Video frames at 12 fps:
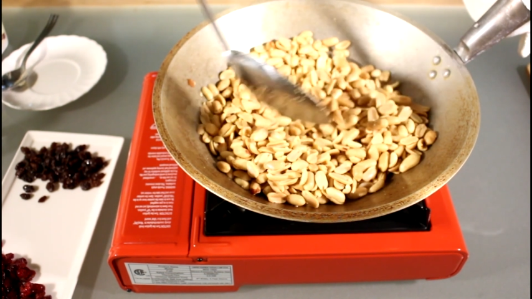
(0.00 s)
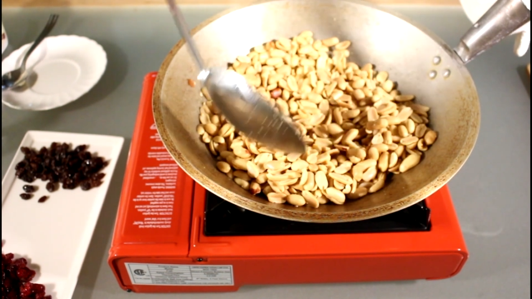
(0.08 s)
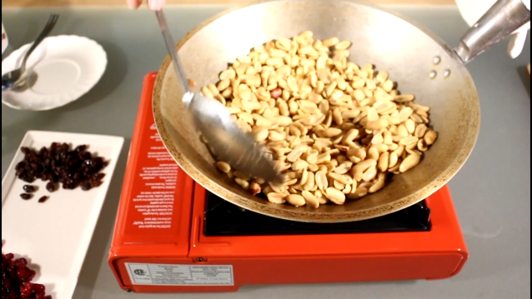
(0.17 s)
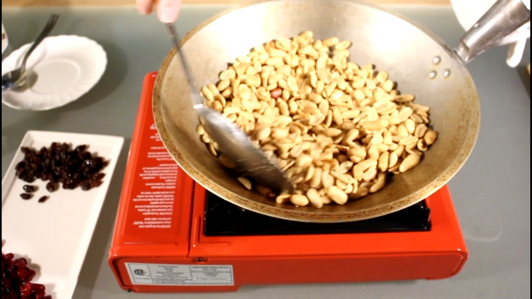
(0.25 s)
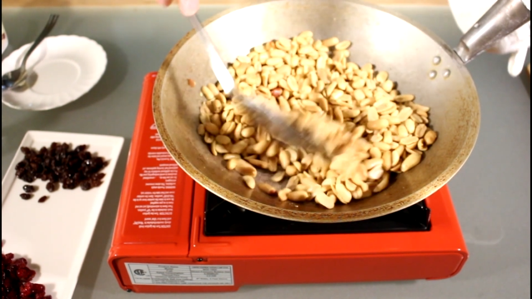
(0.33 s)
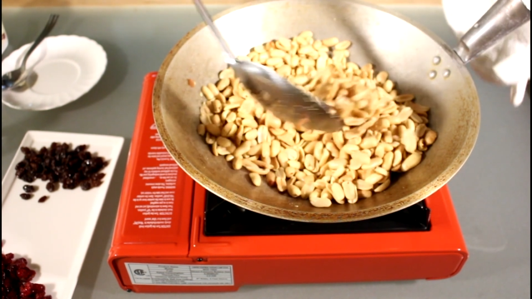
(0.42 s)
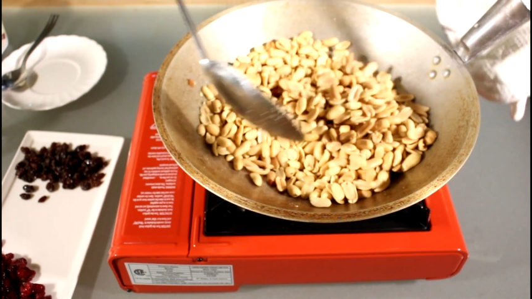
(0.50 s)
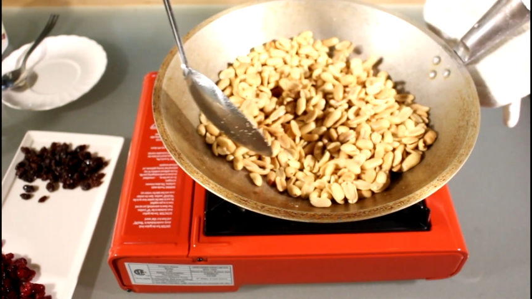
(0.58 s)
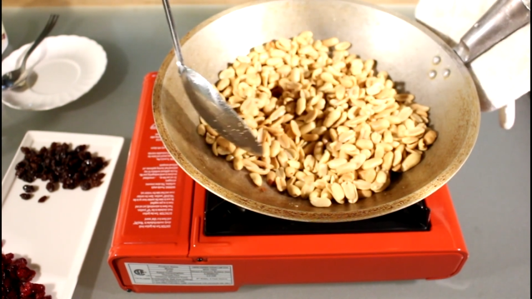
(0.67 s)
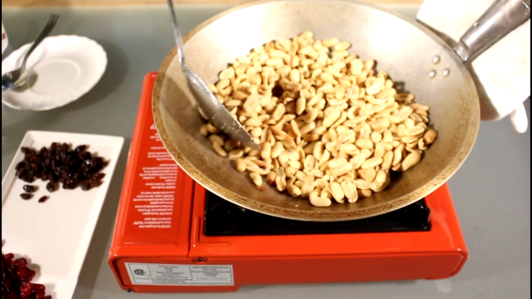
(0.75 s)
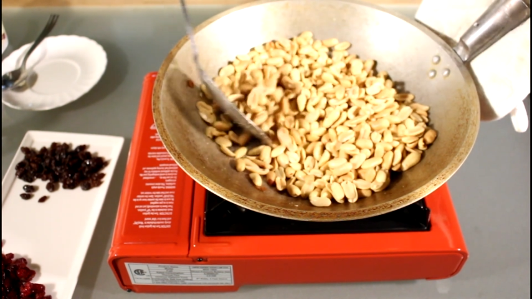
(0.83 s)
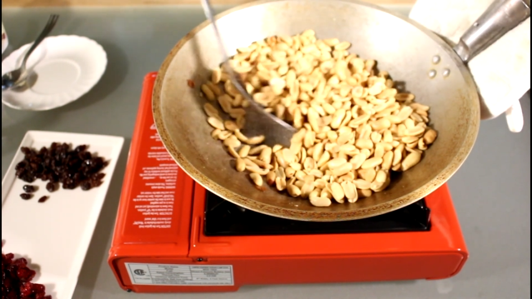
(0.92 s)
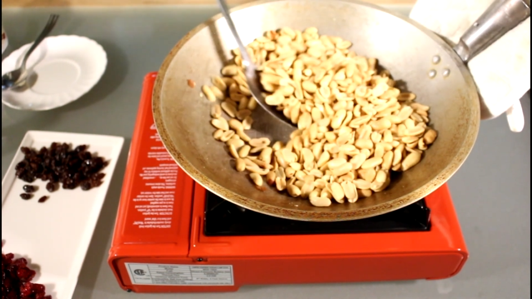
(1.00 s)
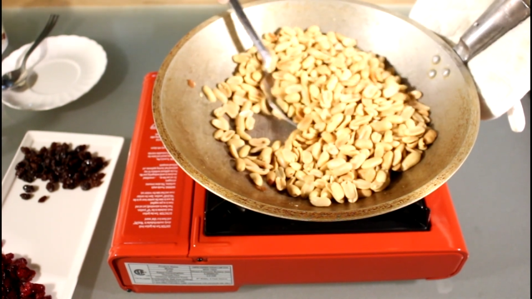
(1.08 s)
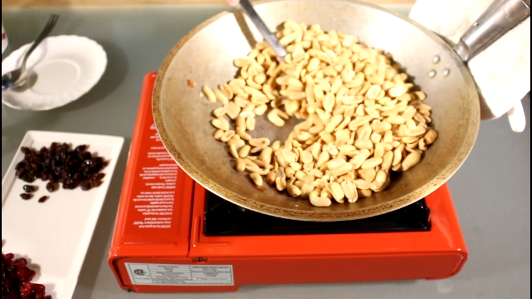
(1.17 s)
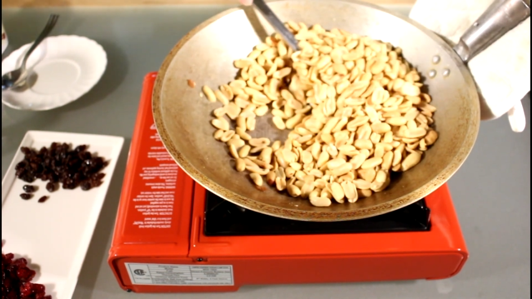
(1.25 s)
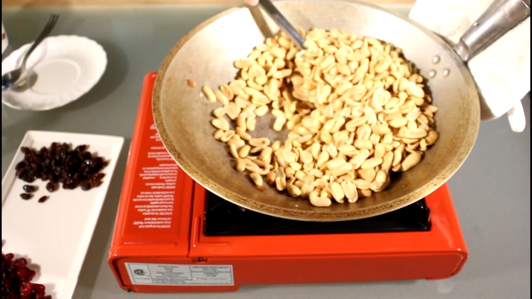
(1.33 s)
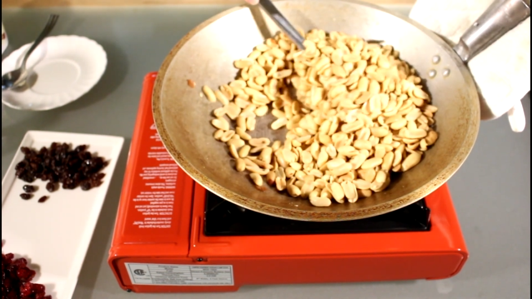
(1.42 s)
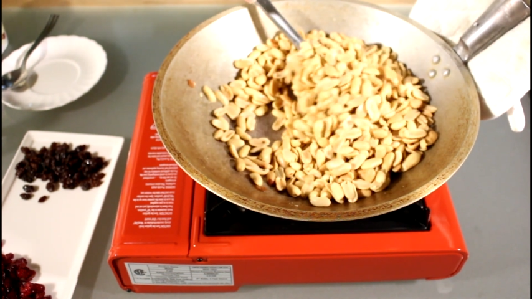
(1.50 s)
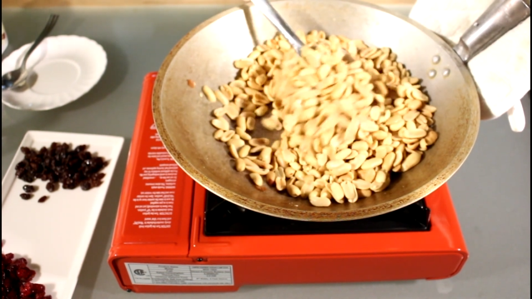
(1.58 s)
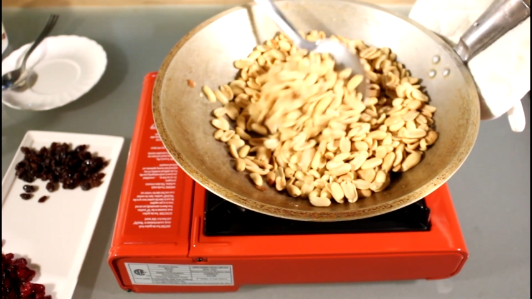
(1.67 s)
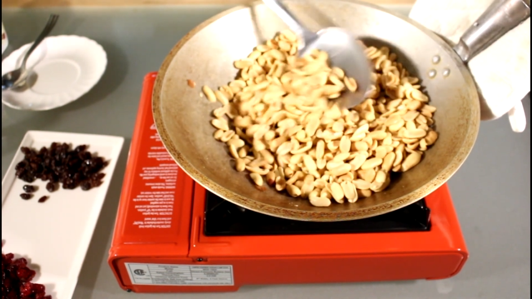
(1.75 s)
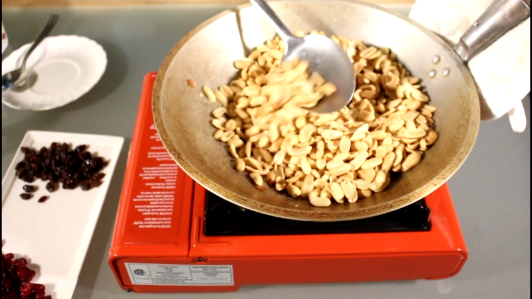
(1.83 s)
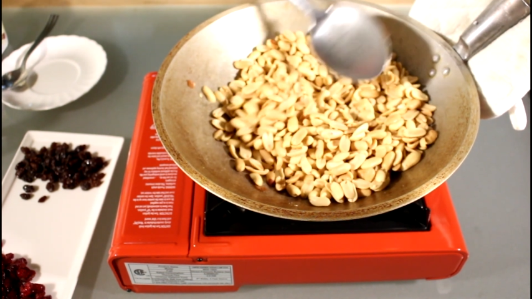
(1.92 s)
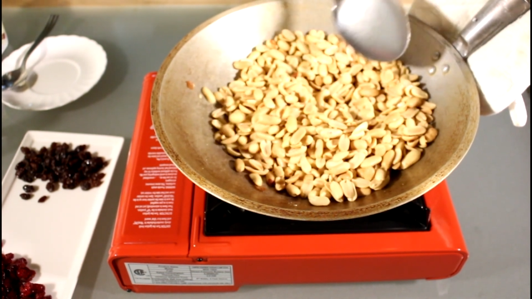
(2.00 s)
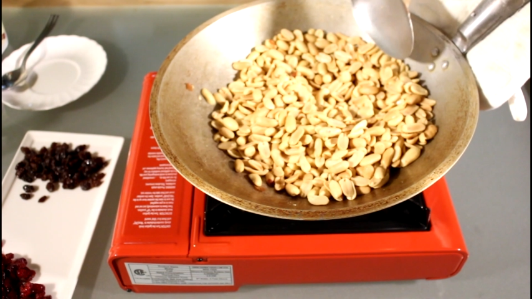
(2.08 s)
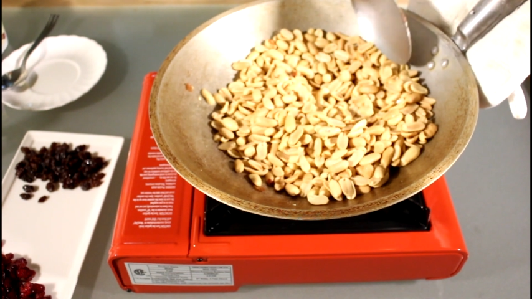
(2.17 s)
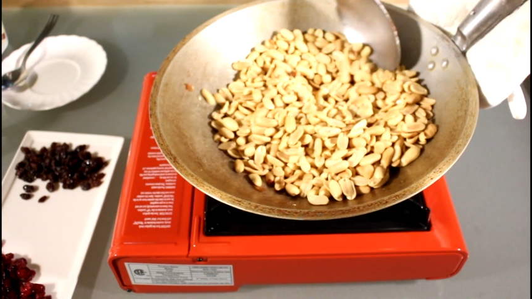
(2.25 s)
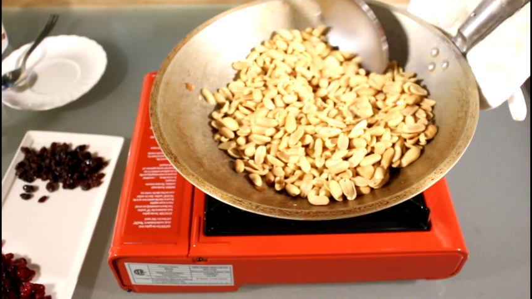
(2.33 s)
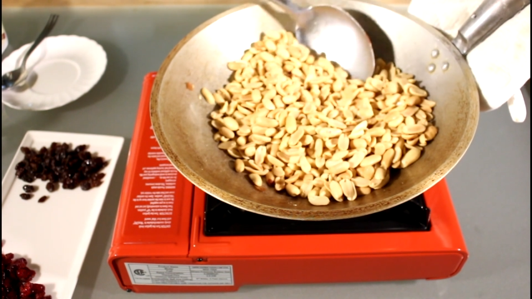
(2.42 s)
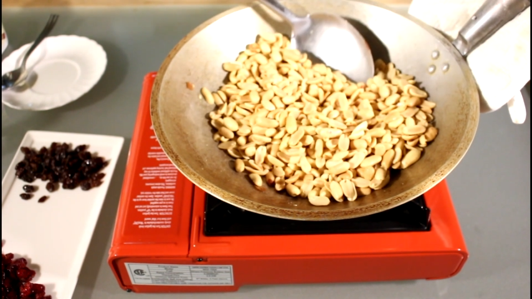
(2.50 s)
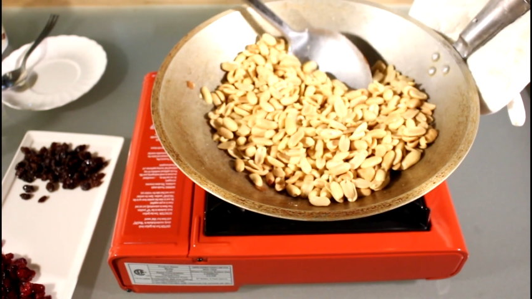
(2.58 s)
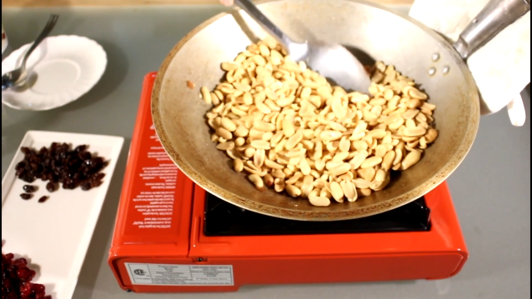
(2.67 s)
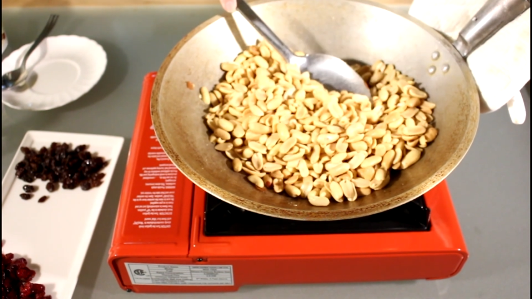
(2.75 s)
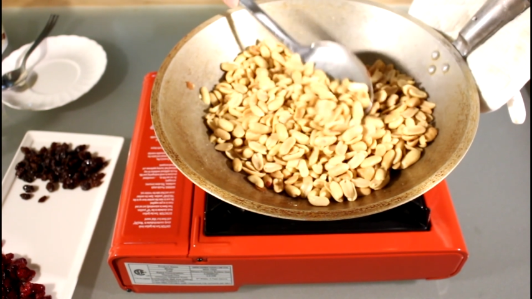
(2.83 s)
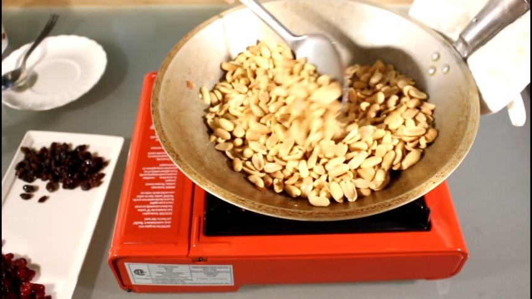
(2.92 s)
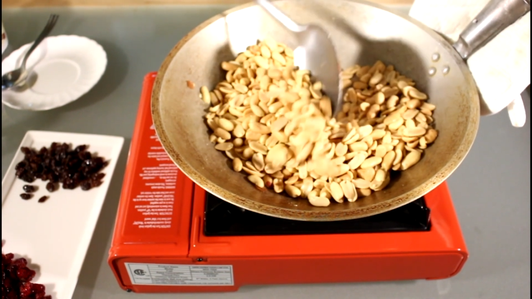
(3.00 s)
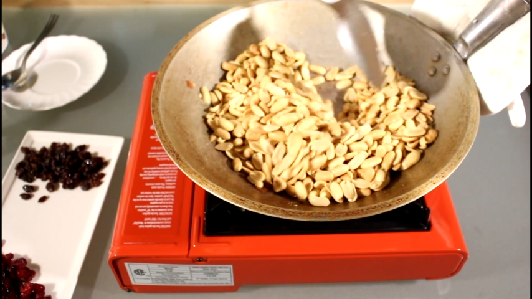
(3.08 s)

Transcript: Nobody's mouth can be seen.